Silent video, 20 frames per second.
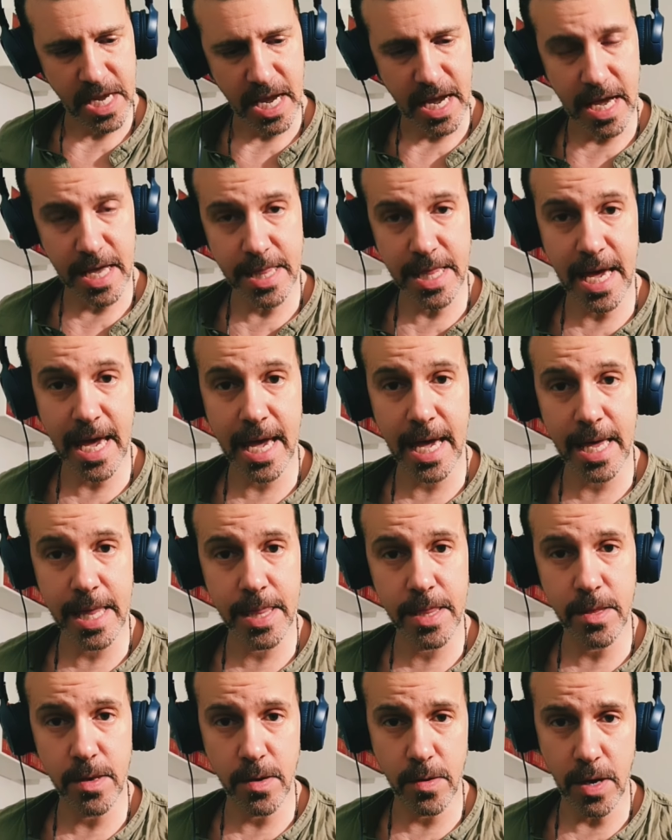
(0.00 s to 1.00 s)
and
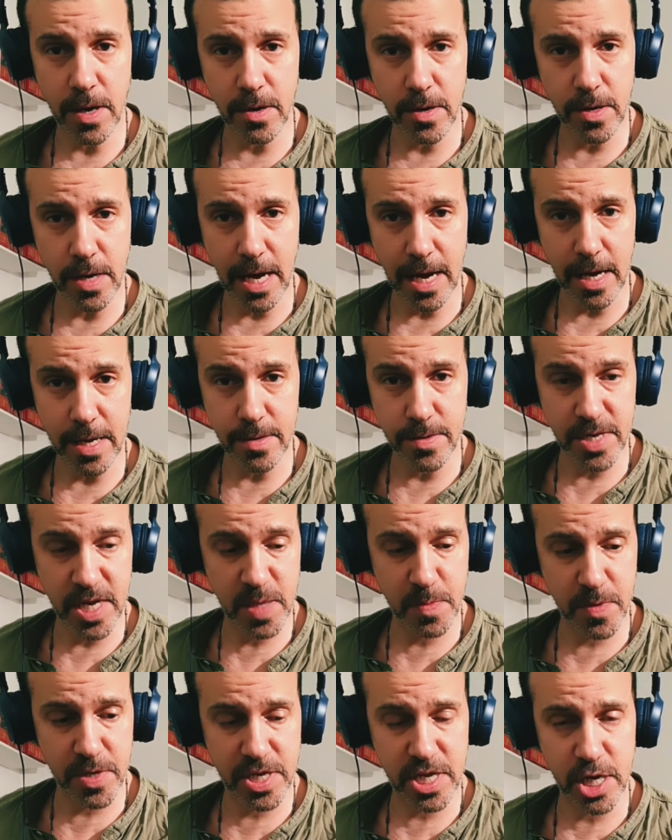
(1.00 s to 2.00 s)
then in this
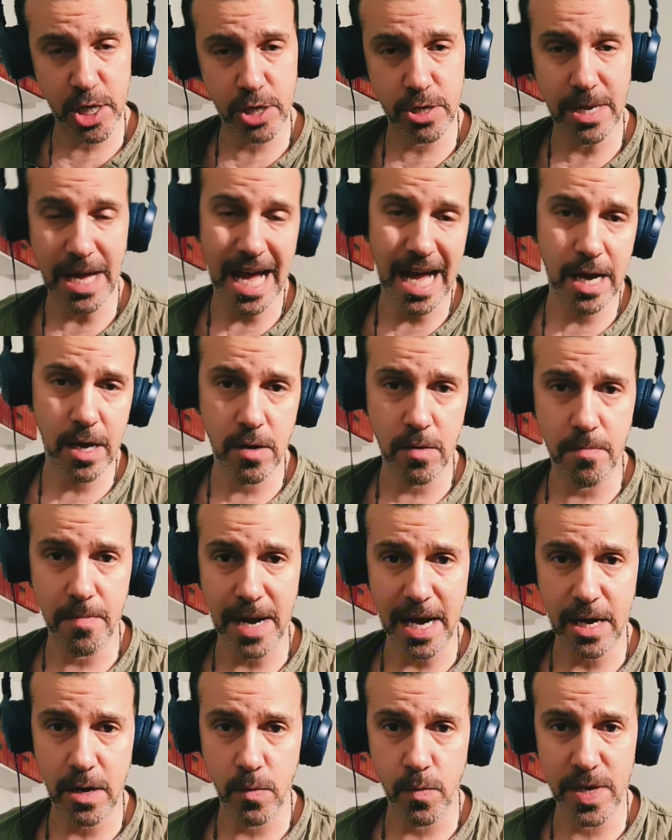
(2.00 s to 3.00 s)
position, I go
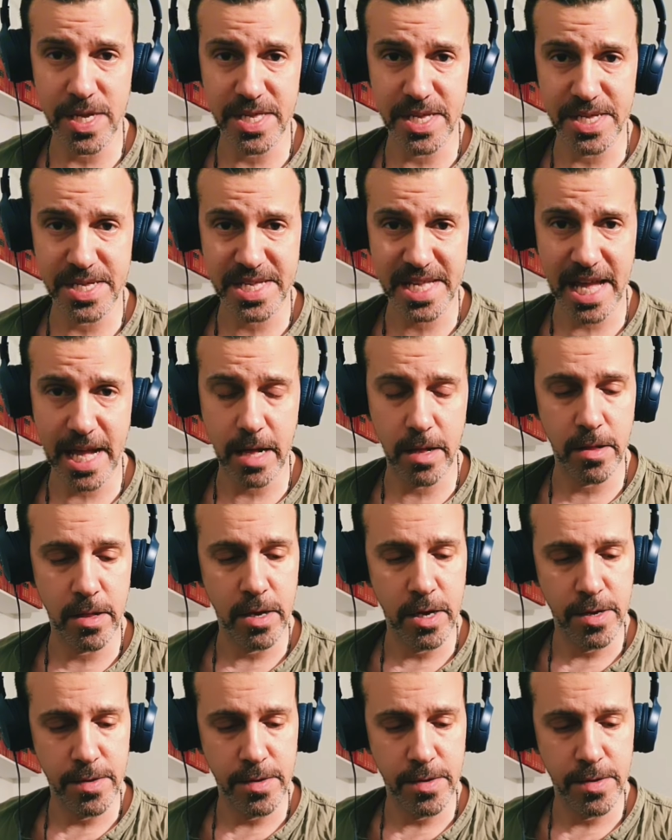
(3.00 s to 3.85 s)
back with the scale.